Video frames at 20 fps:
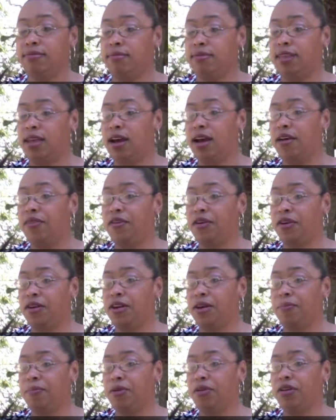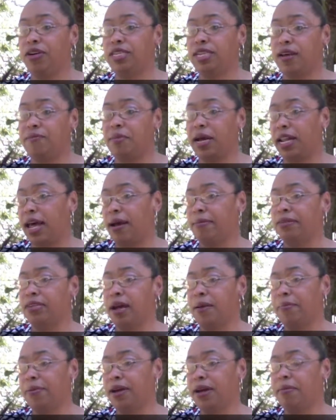the other computer because I have my
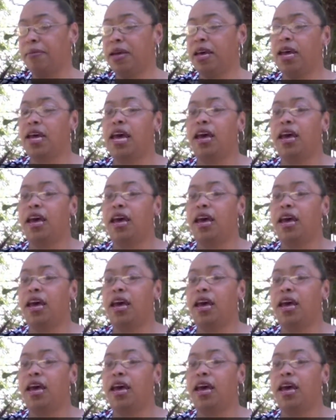laptop up.